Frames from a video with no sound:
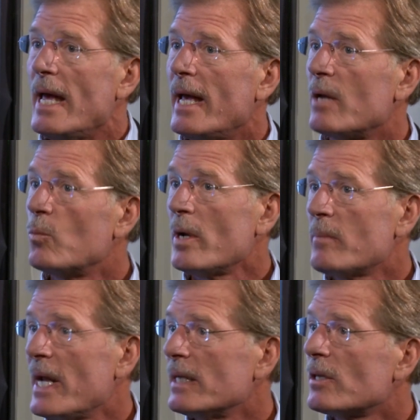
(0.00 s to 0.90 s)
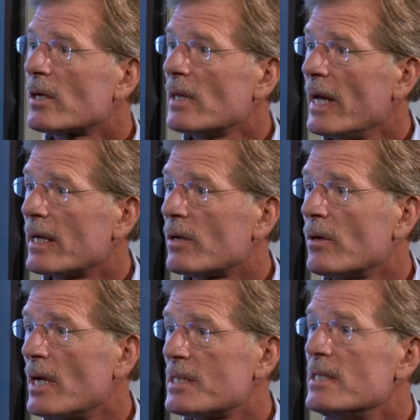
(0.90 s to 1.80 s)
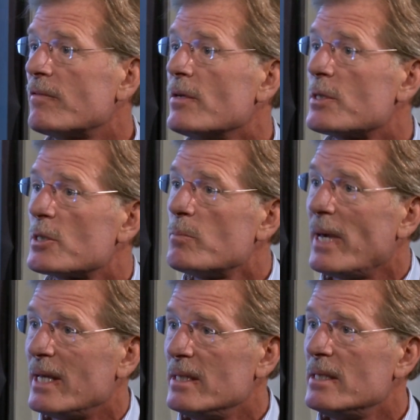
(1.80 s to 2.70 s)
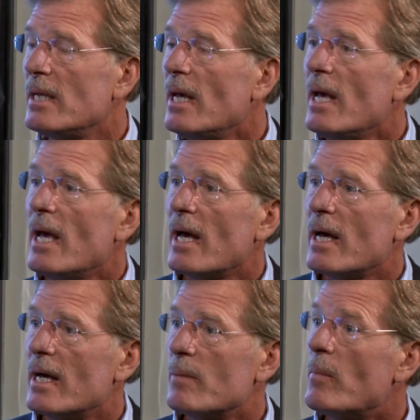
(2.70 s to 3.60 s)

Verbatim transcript: and what might it look like across different spend uh,